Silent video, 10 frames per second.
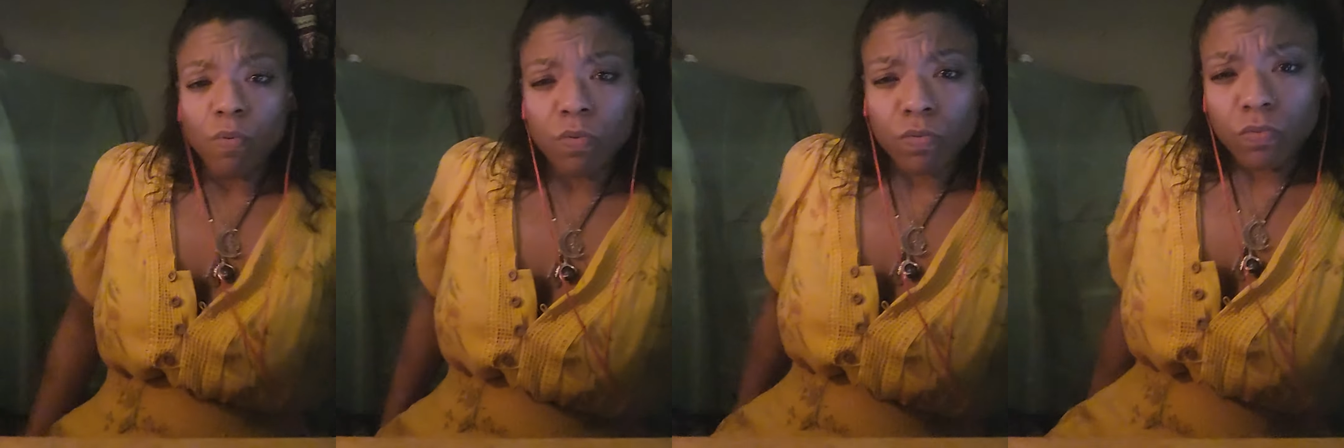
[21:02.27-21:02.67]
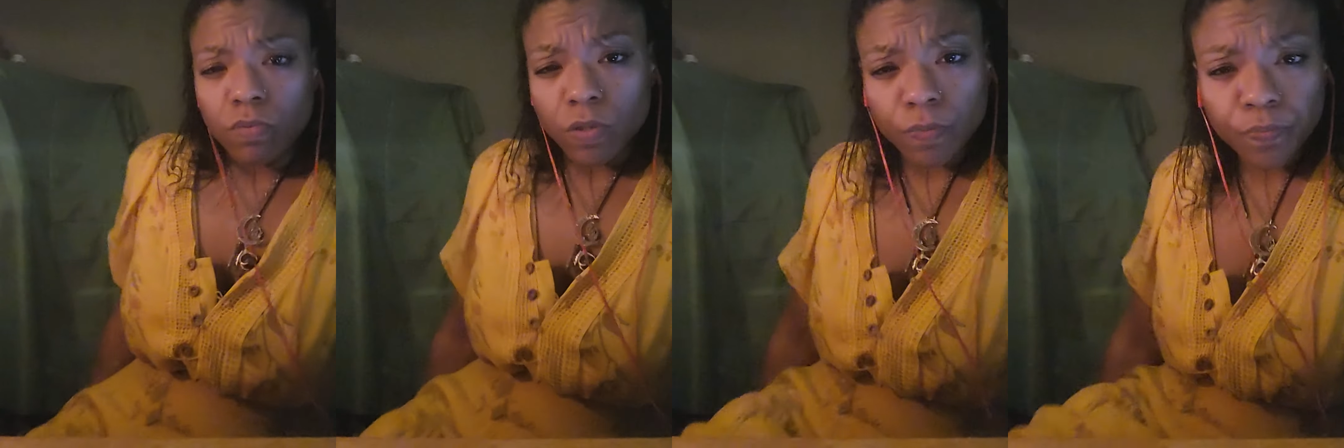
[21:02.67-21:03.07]
ooh
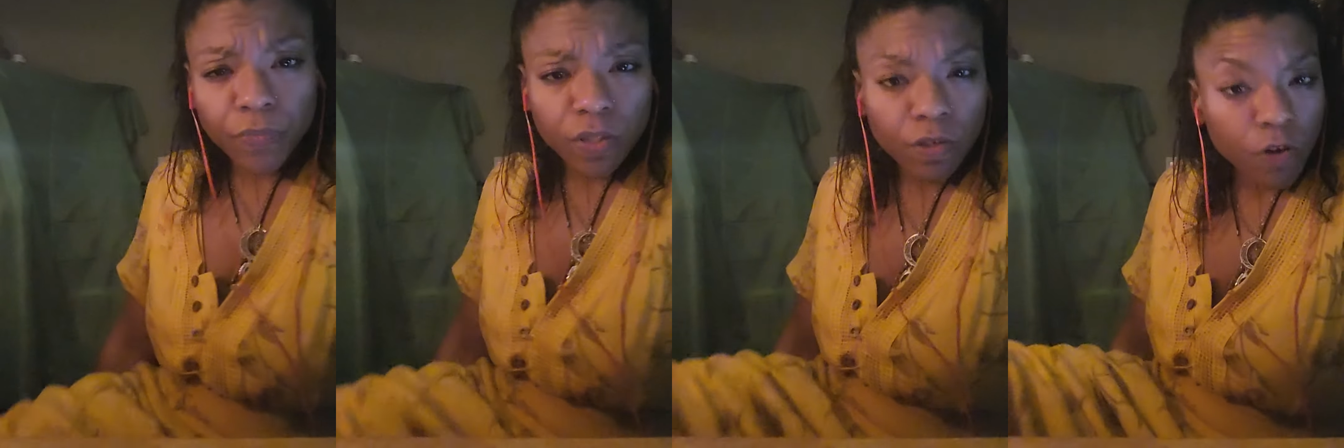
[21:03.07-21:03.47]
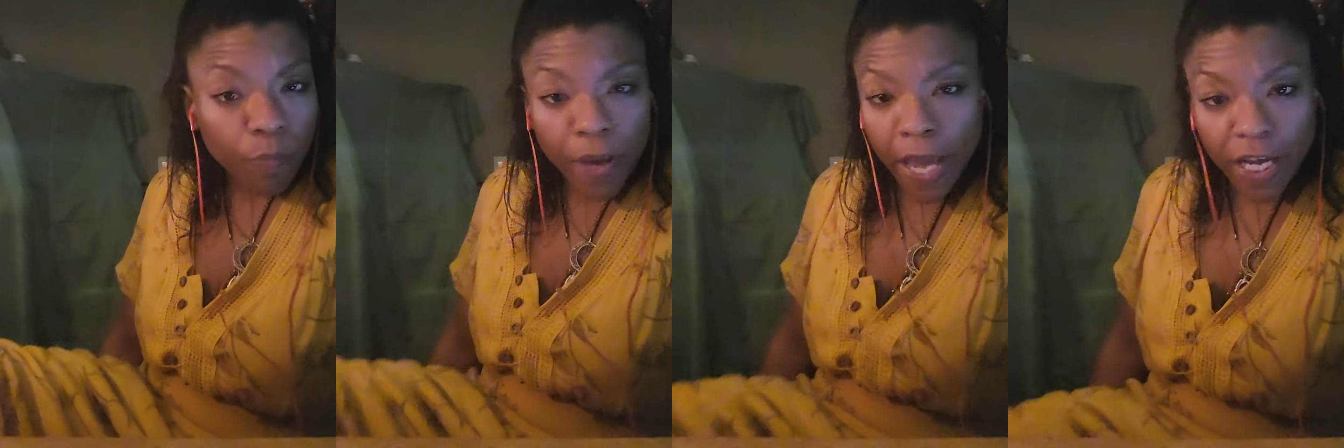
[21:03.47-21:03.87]
you know
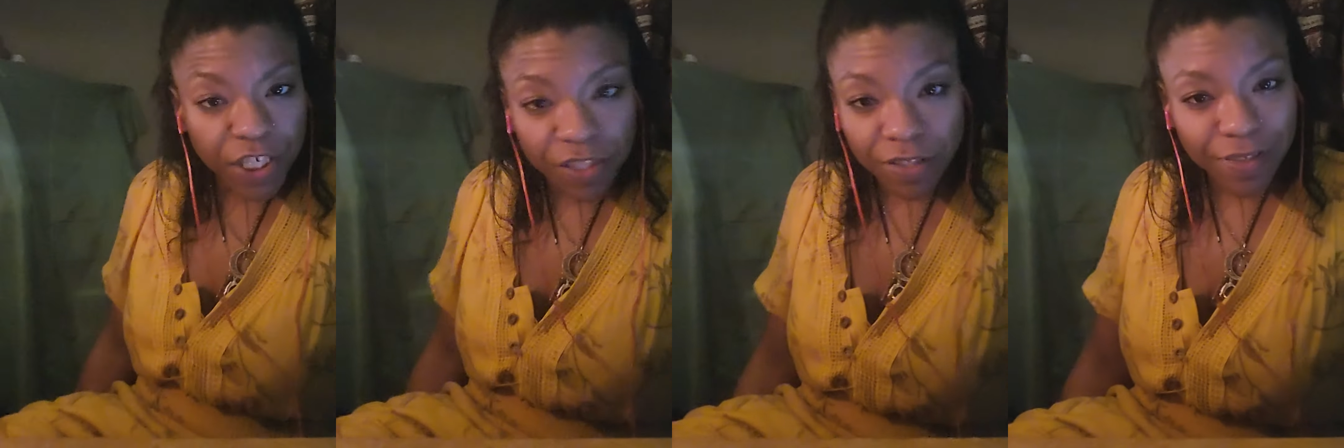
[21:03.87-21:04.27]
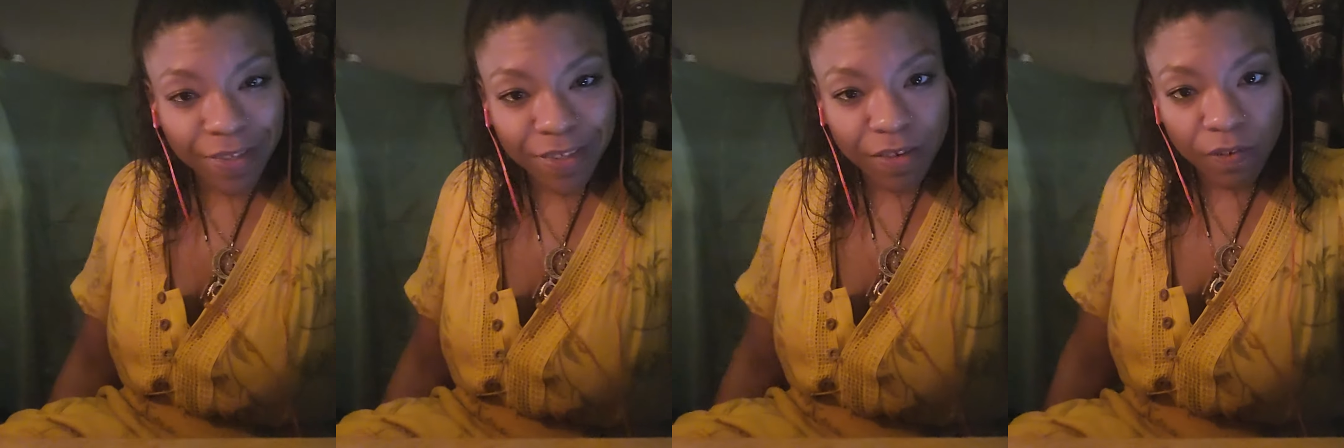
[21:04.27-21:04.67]
patience
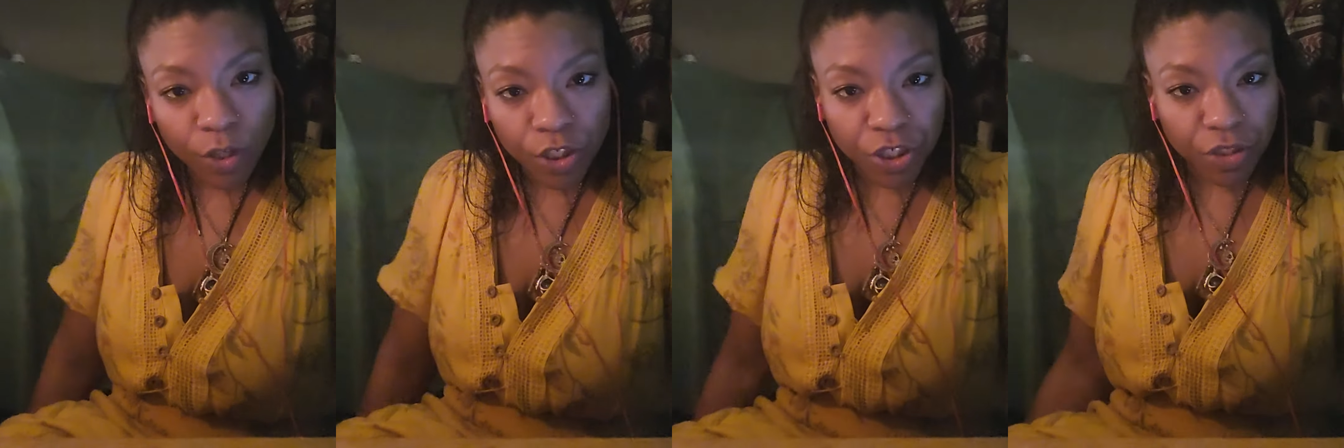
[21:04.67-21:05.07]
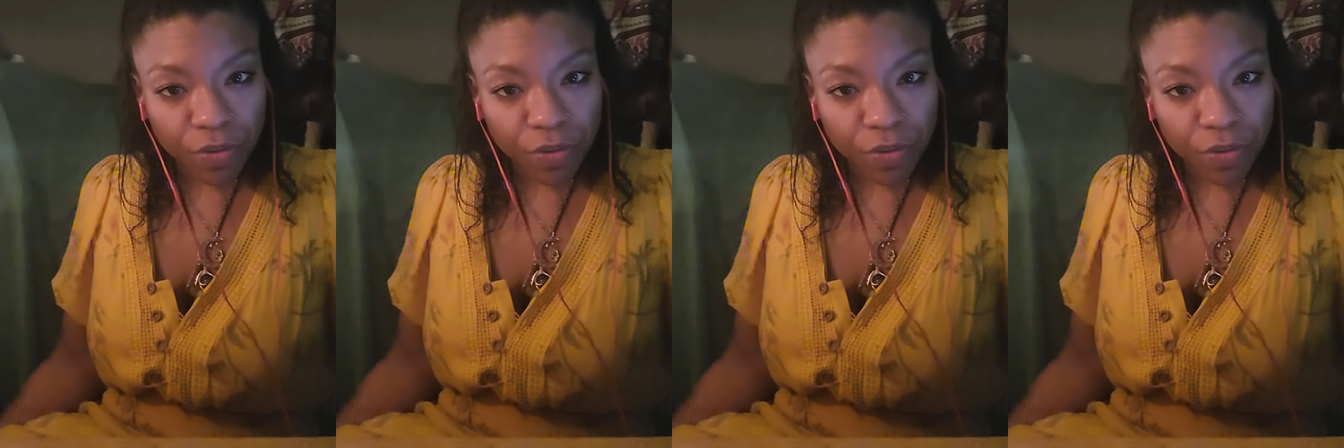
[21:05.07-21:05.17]
is a virtue